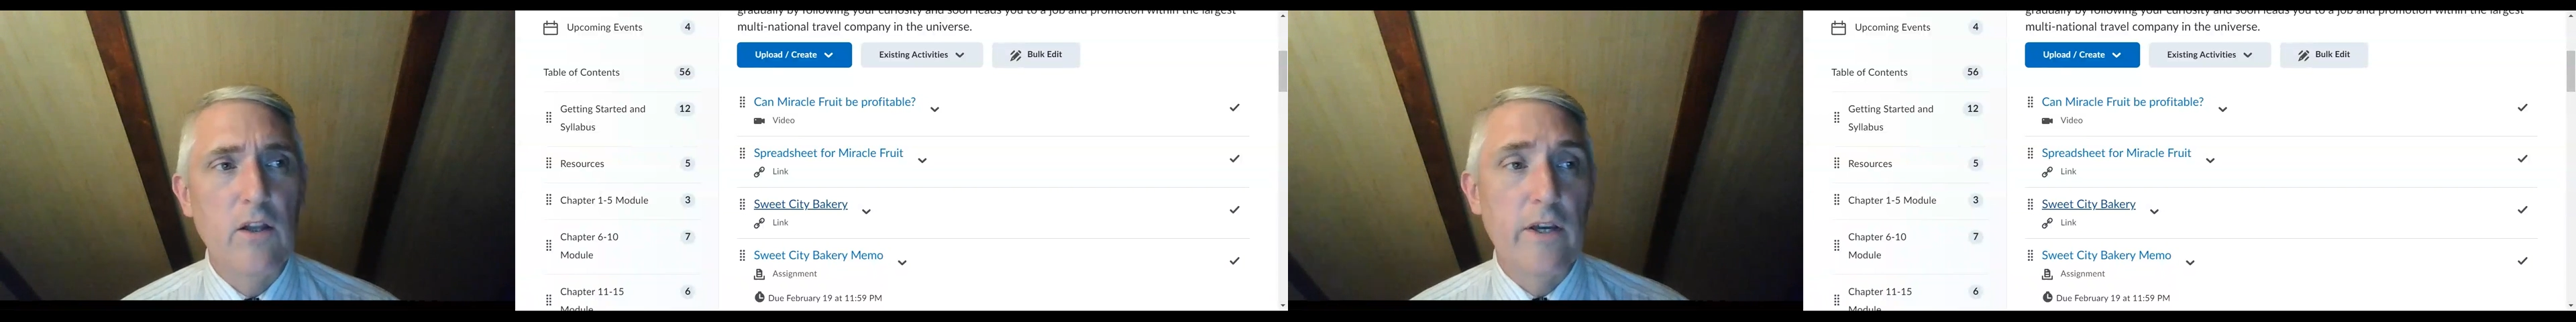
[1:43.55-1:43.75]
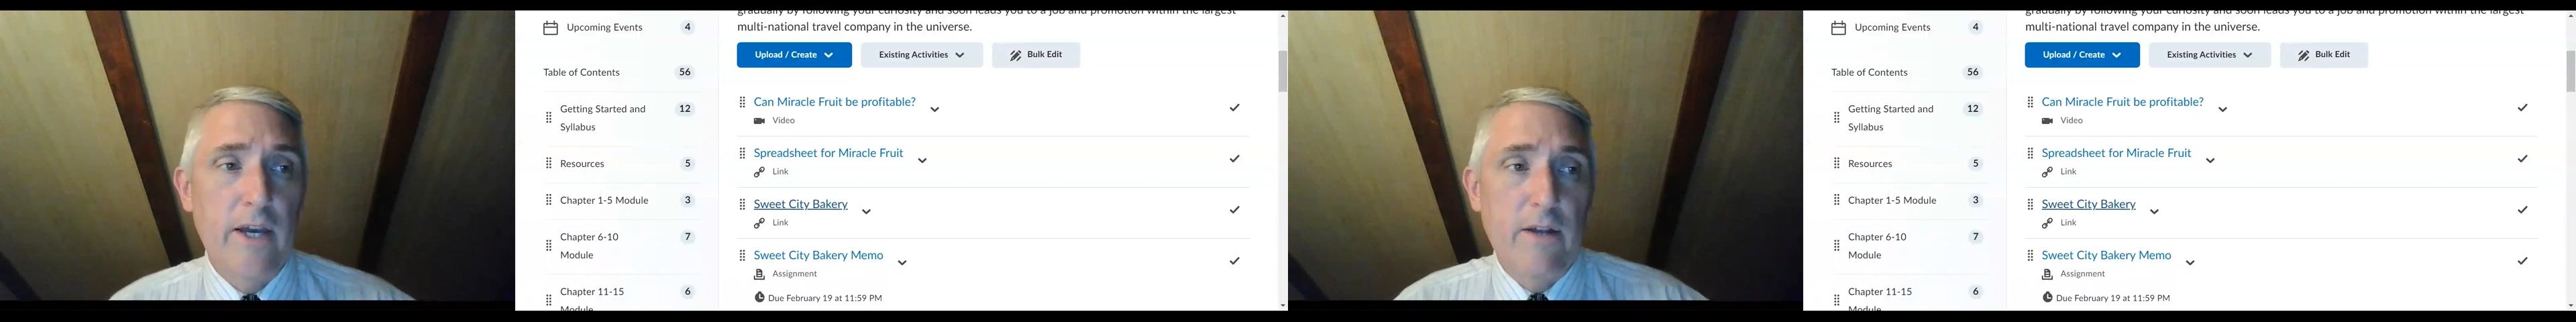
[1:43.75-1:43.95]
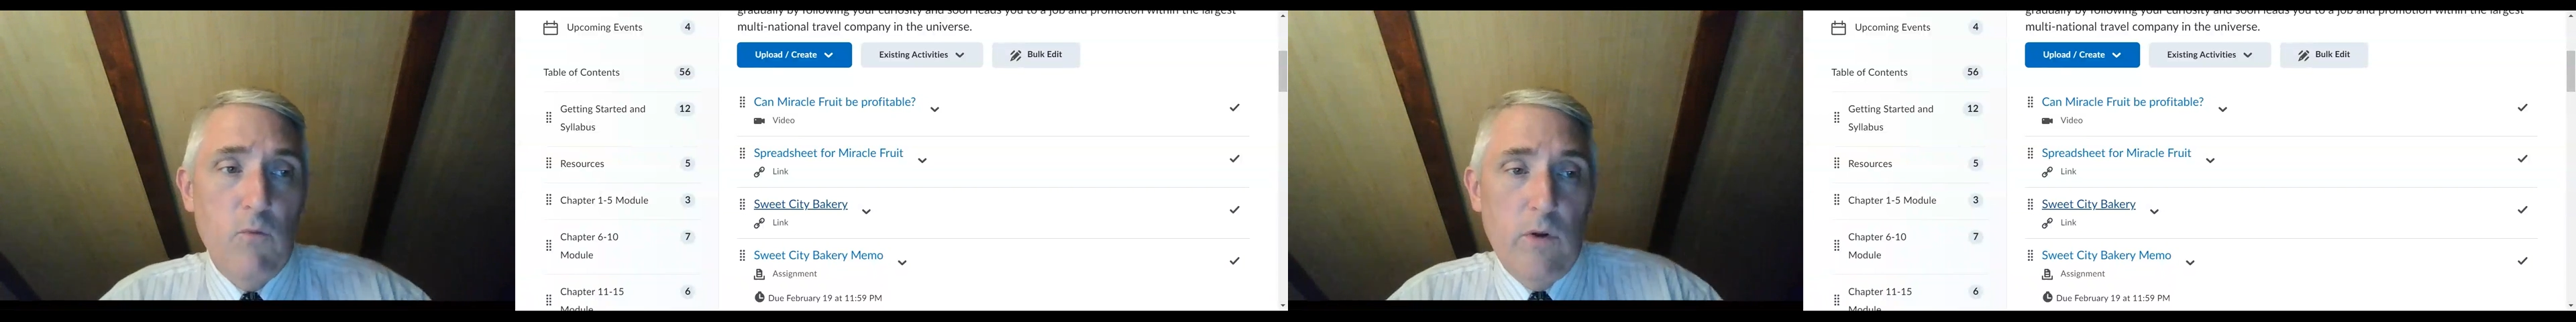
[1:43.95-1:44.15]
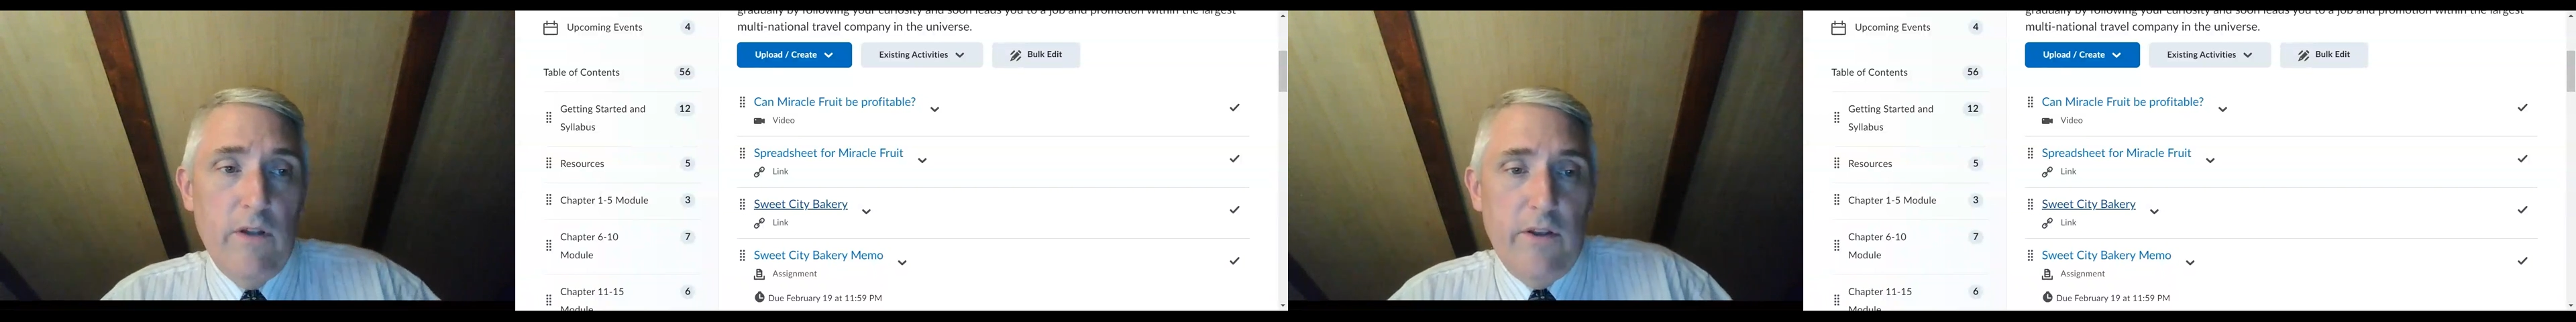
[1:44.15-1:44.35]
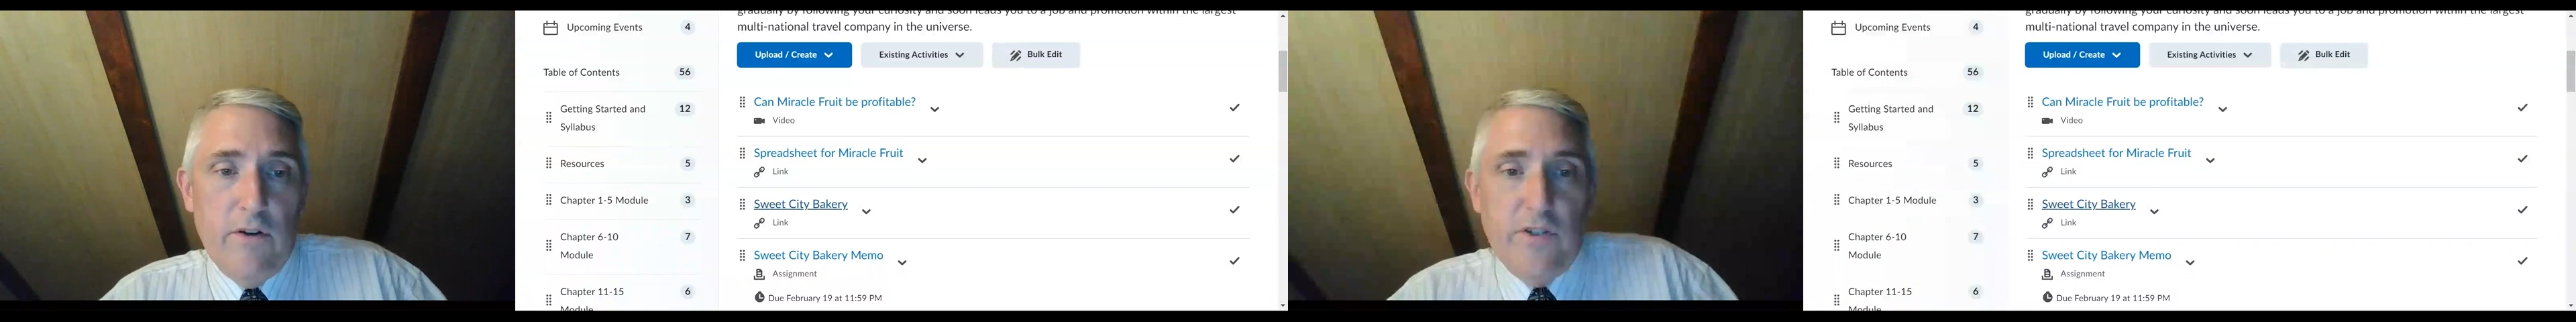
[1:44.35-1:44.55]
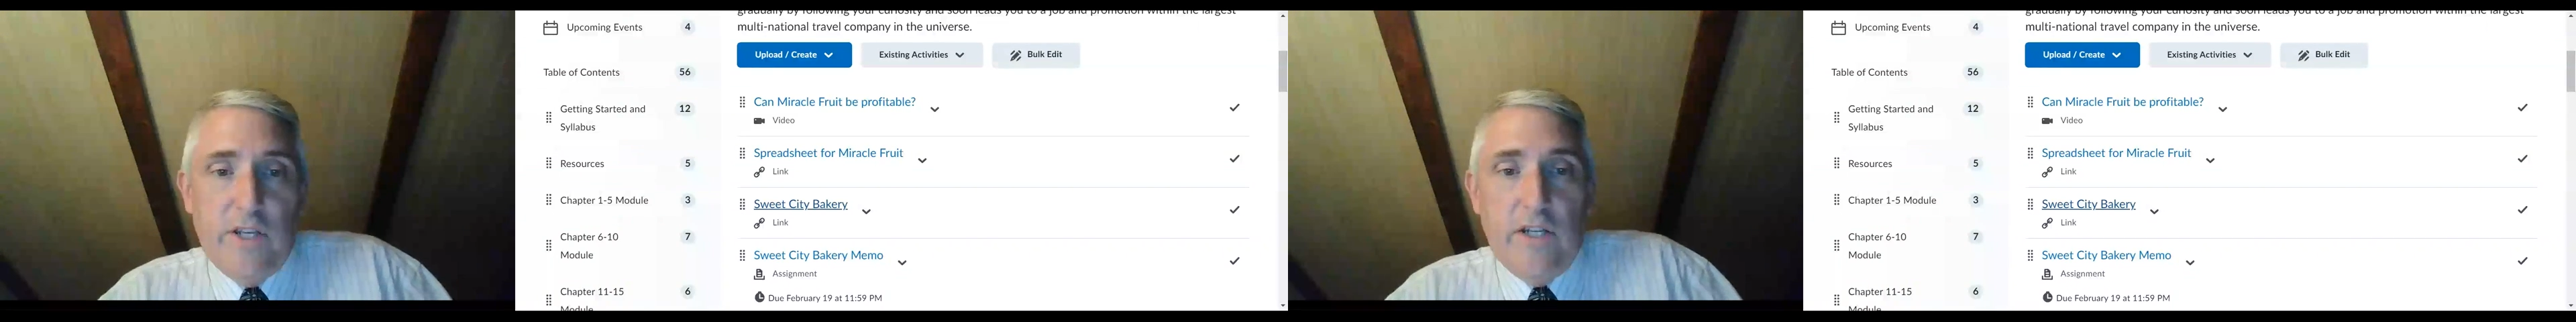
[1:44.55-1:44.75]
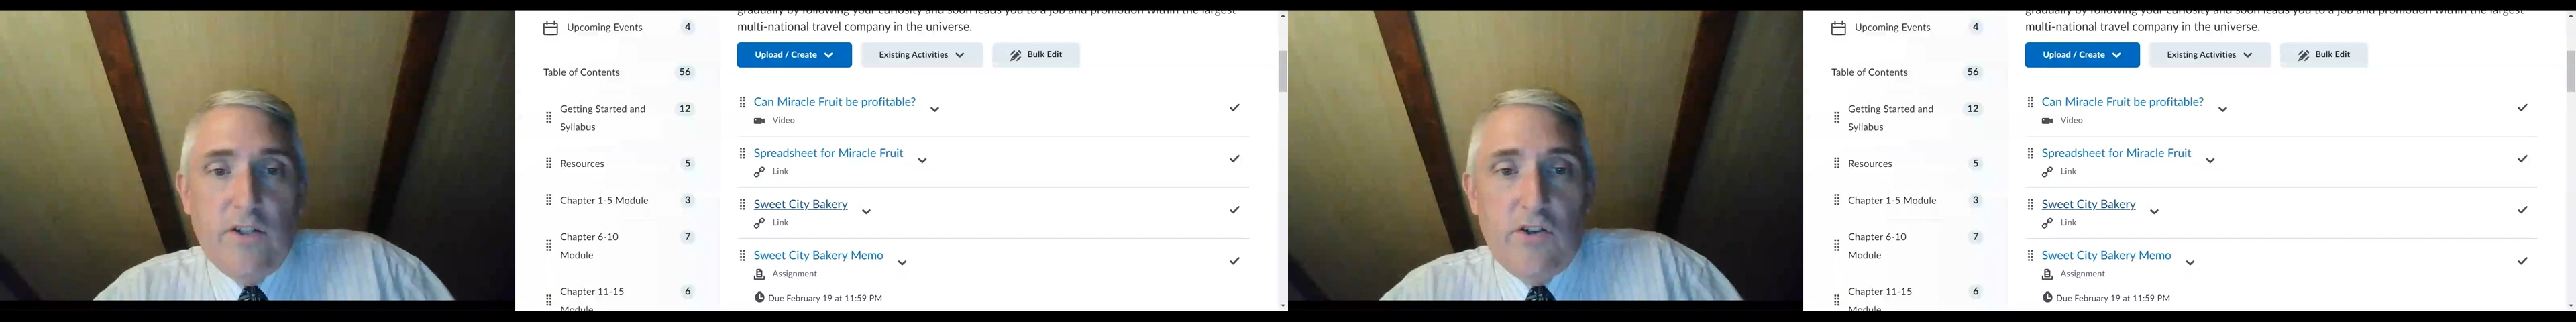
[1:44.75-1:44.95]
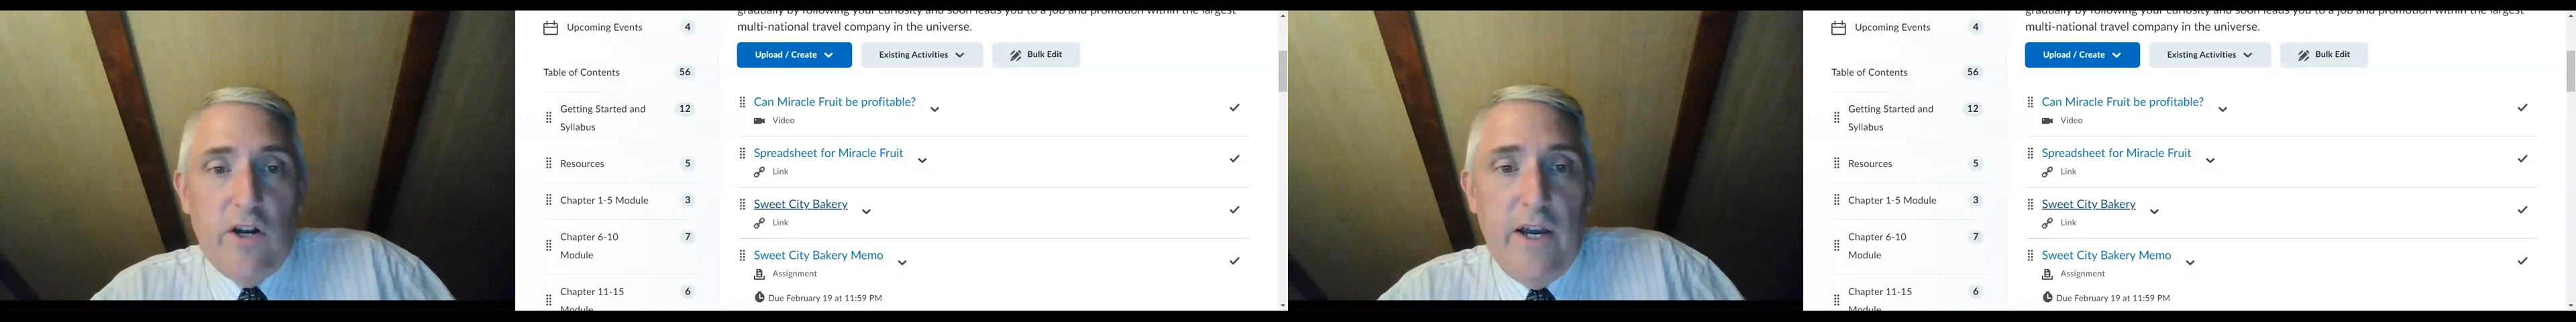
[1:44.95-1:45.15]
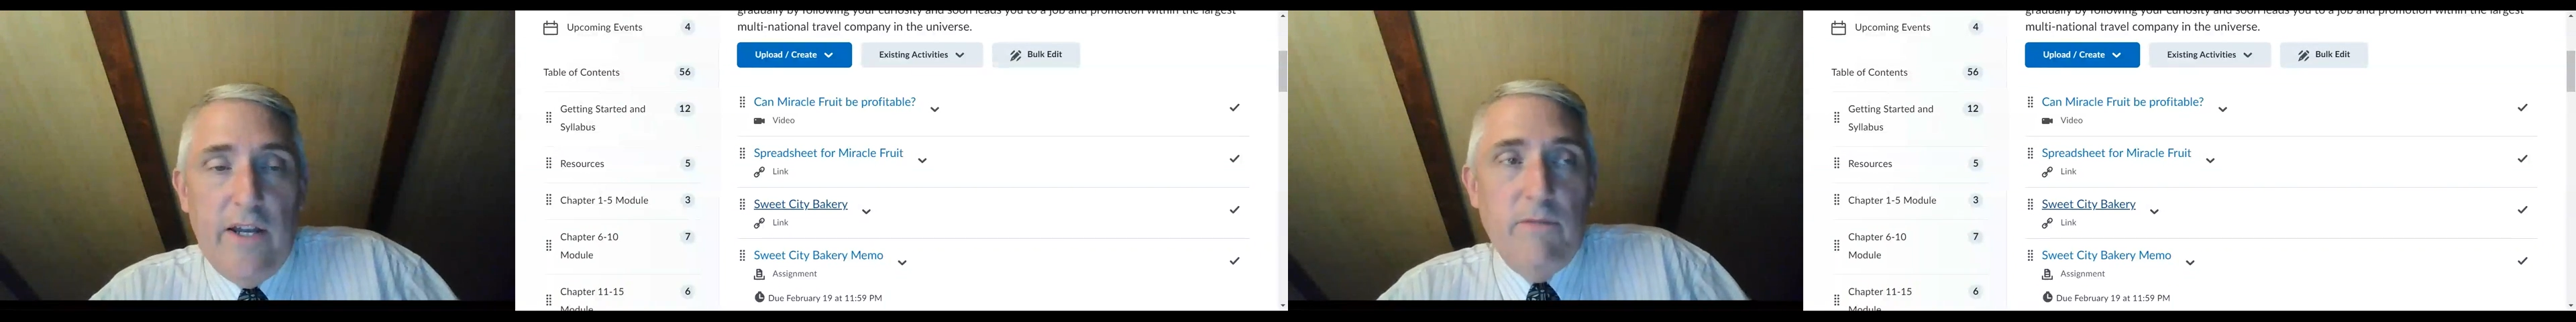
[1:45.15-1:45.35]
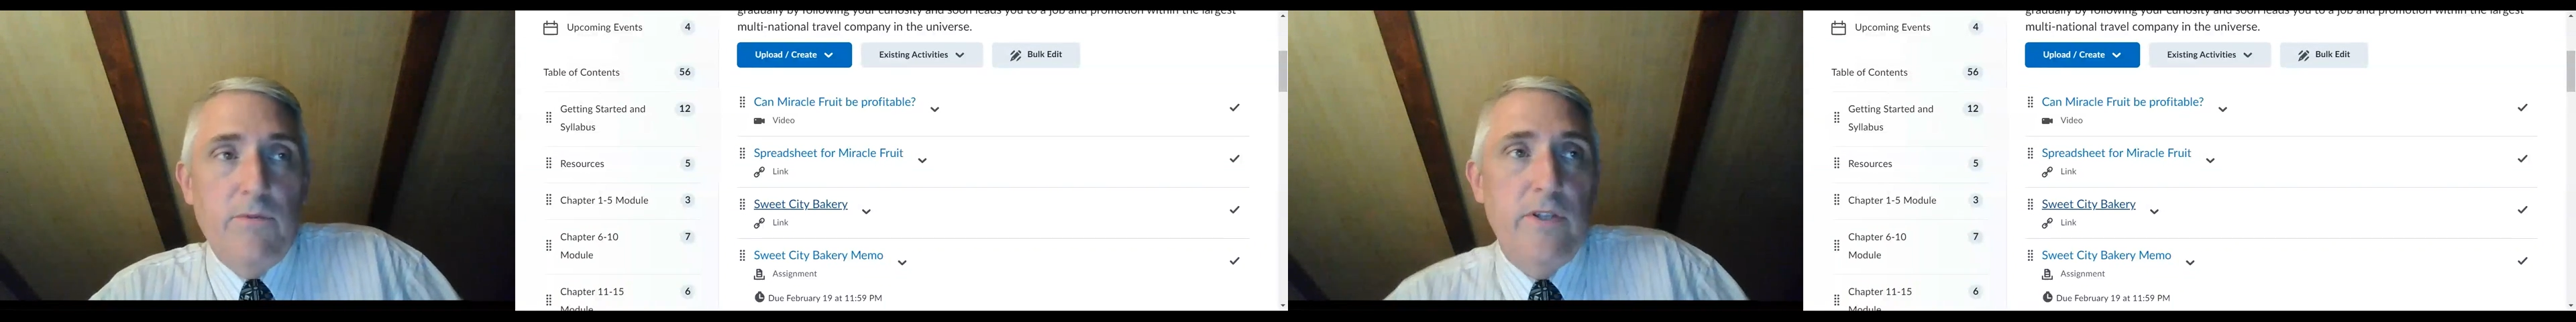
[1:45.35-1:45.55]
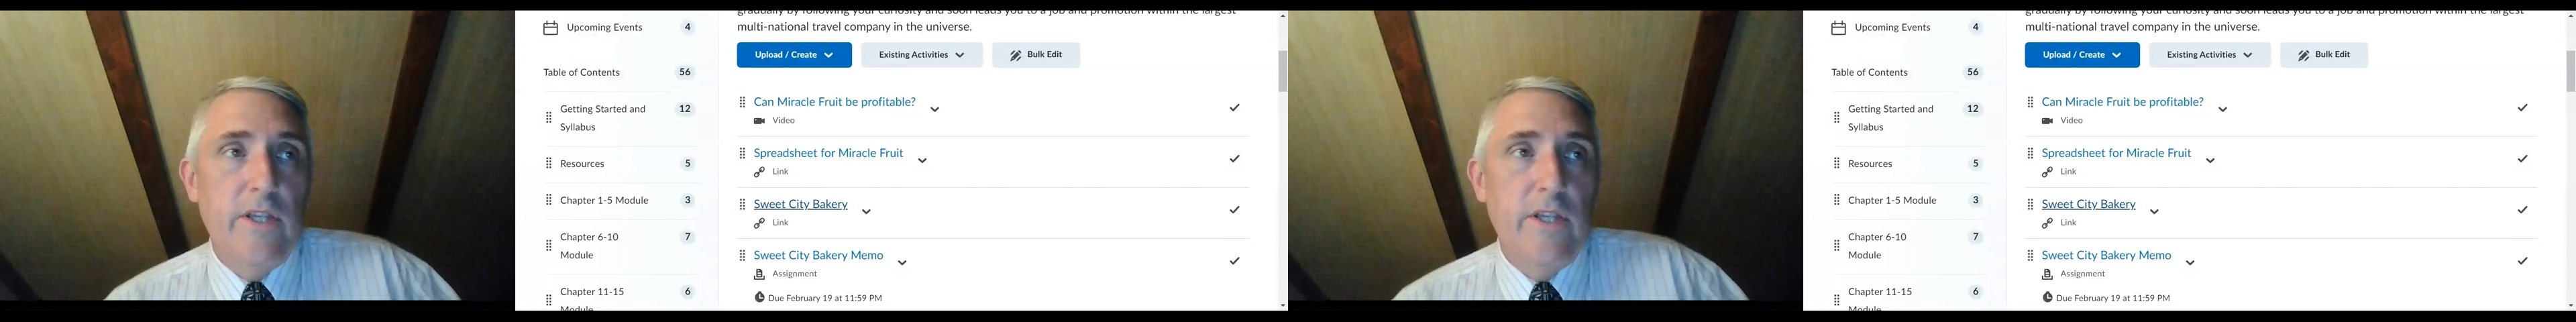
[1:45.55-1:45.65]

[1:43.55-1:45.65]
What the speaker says: look at one of their signature items,